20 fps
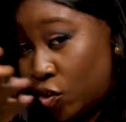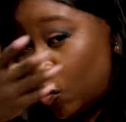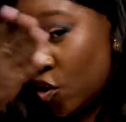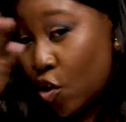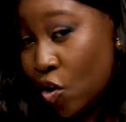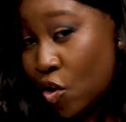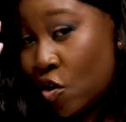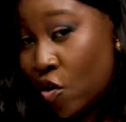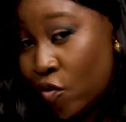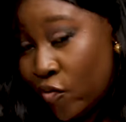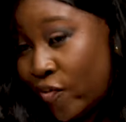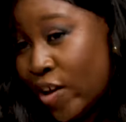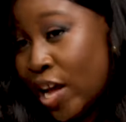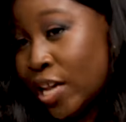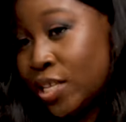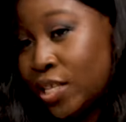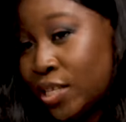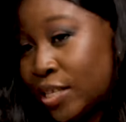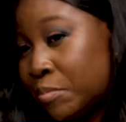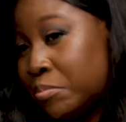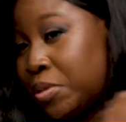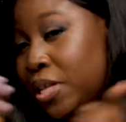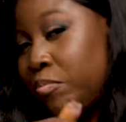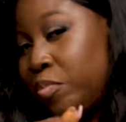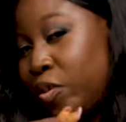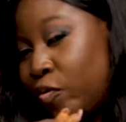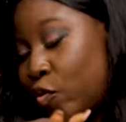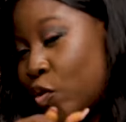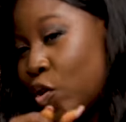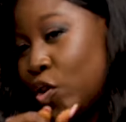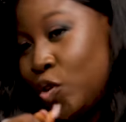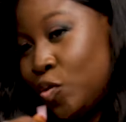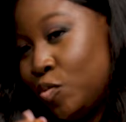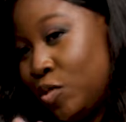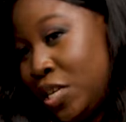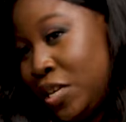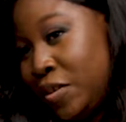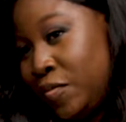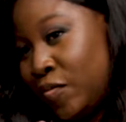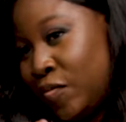your fans something before you
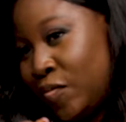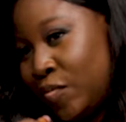leave.